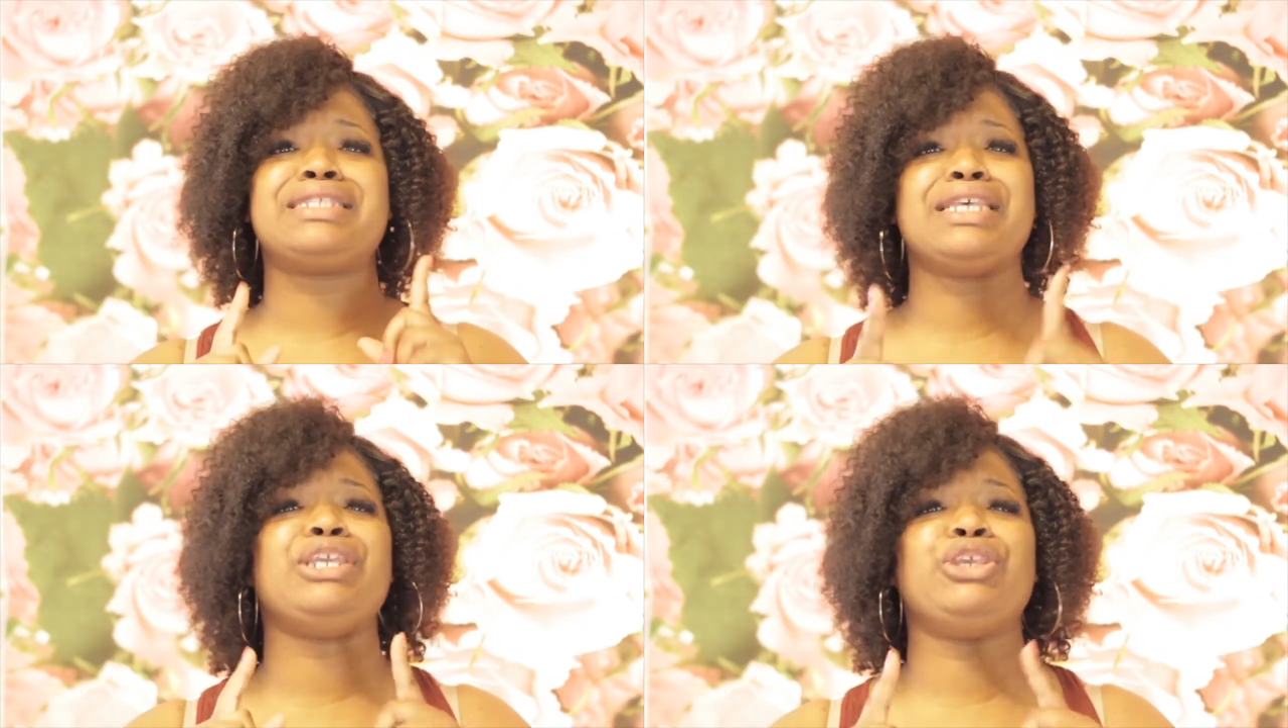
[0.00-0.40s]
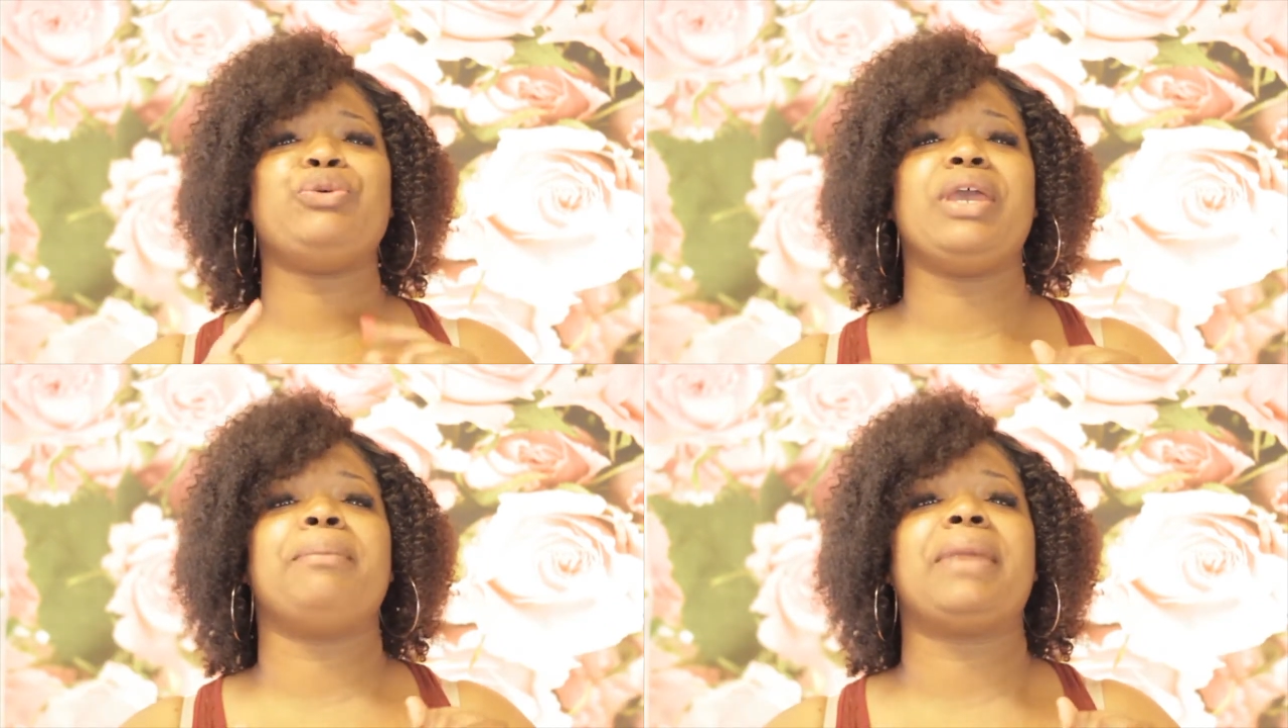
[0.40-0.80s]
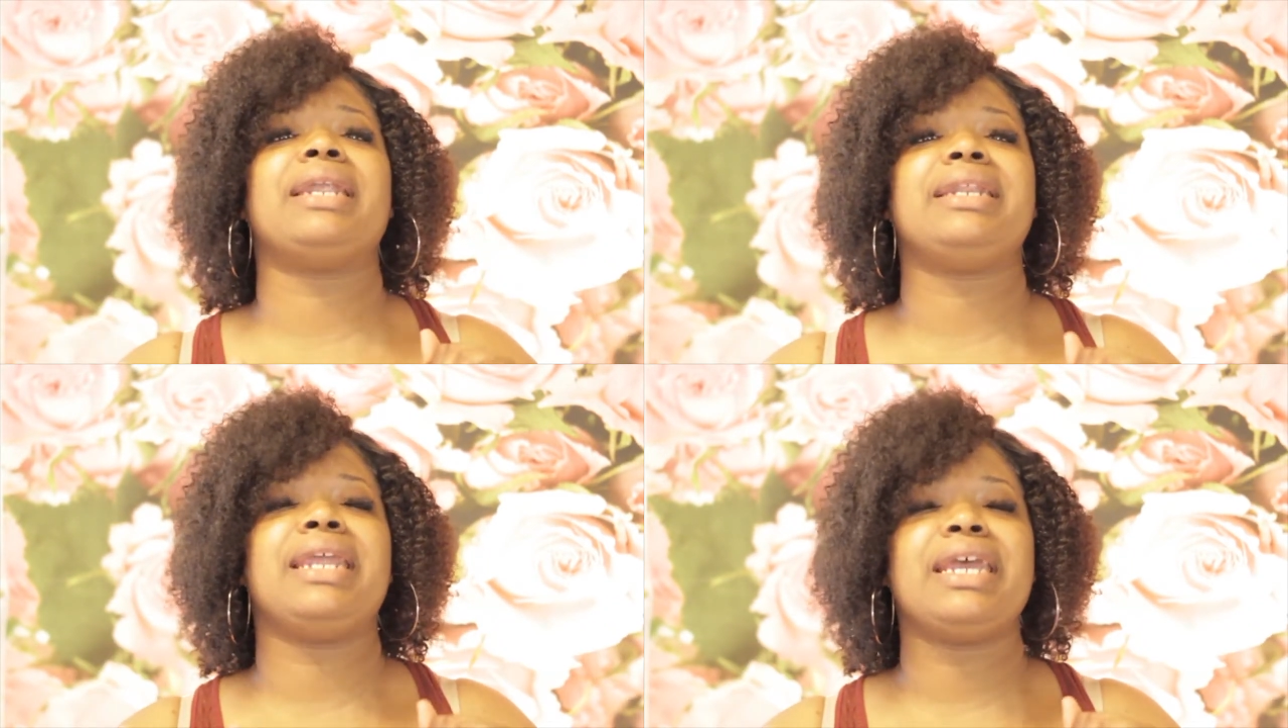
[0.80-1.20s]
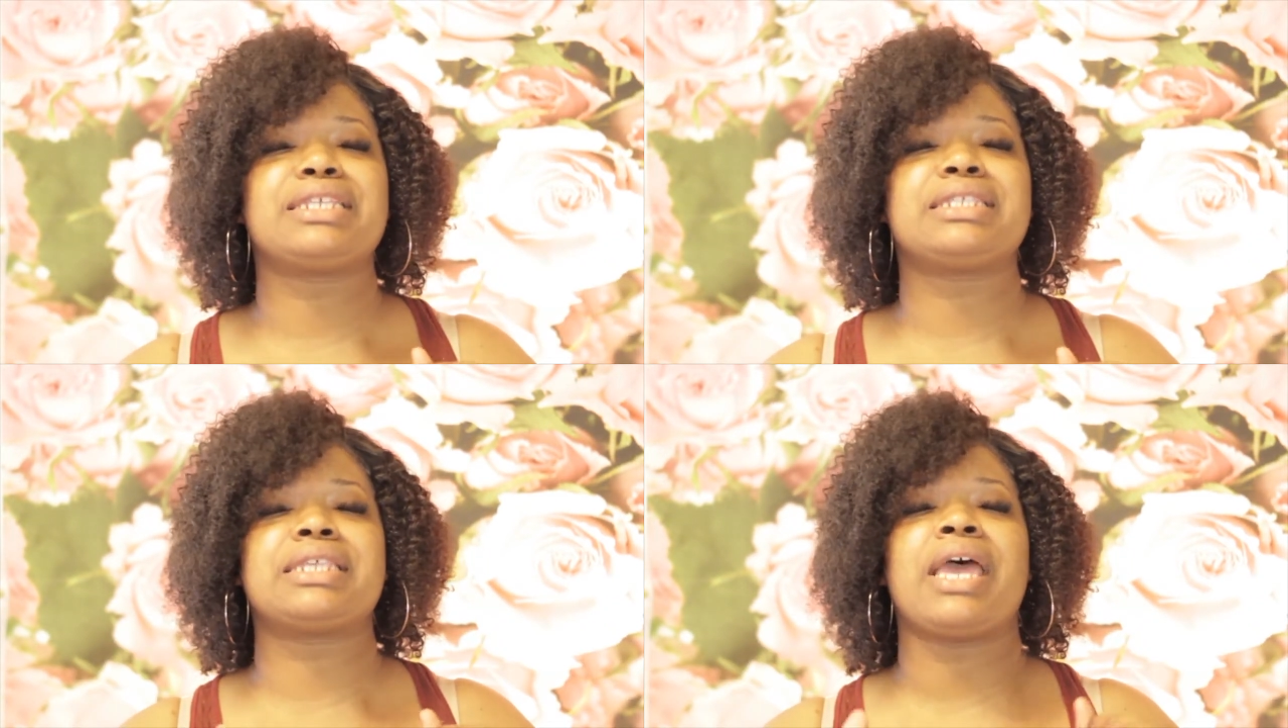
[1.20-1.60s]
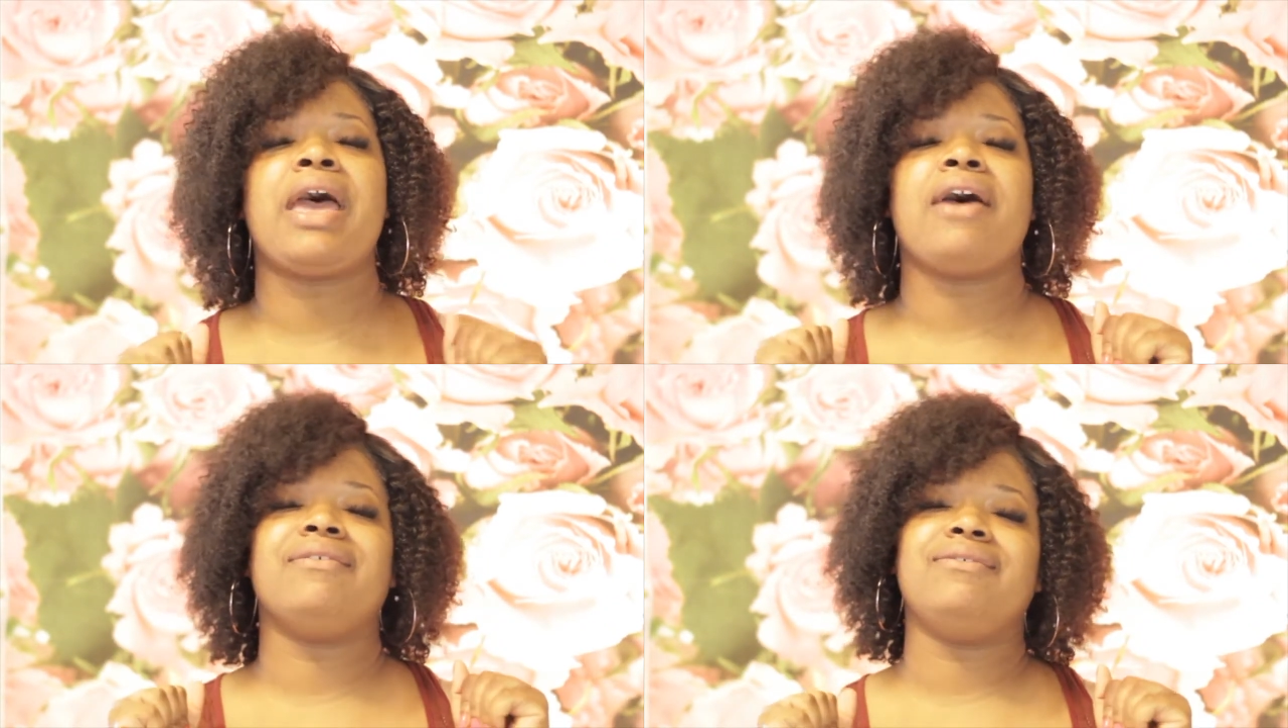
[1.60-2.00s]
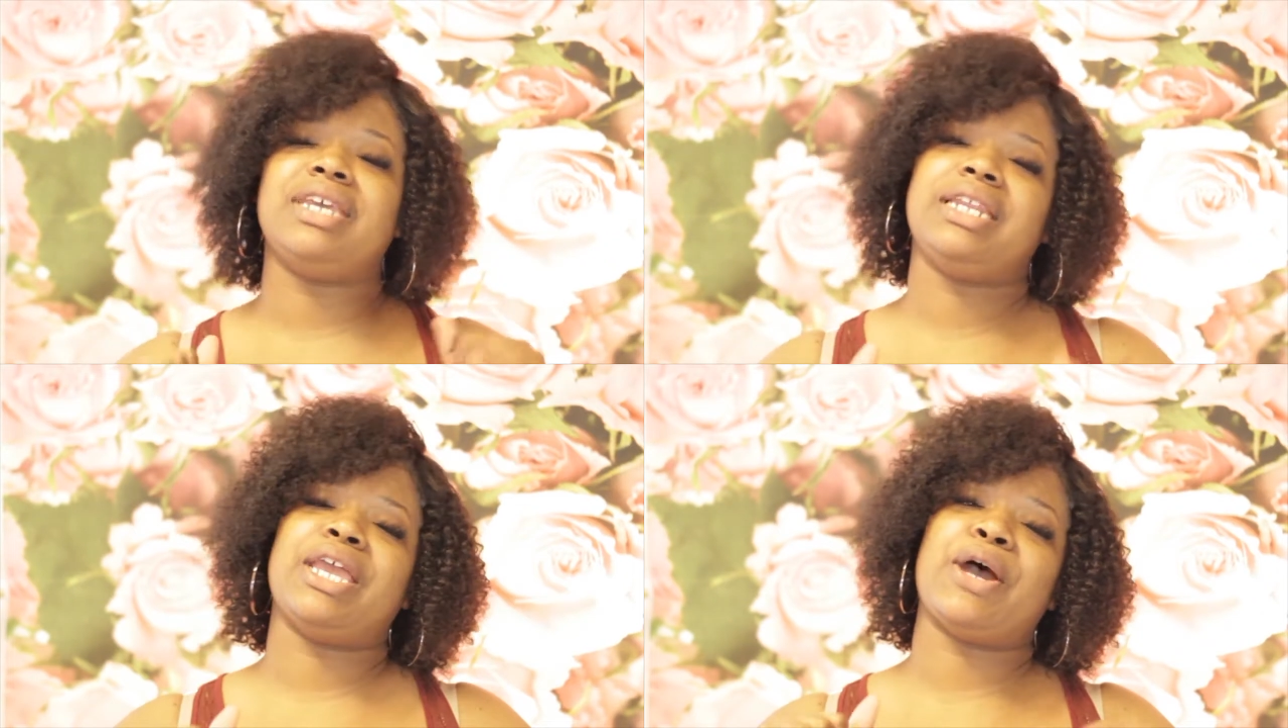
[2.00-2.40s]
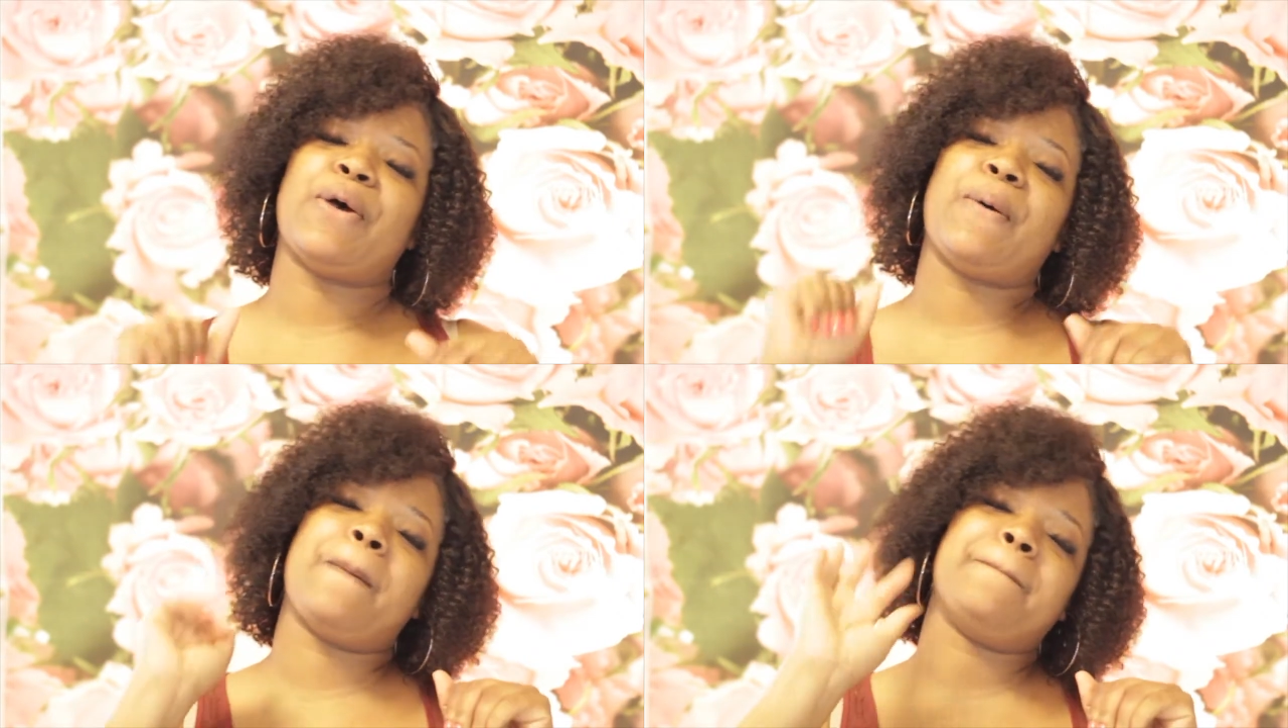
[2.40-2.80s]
see you in my next video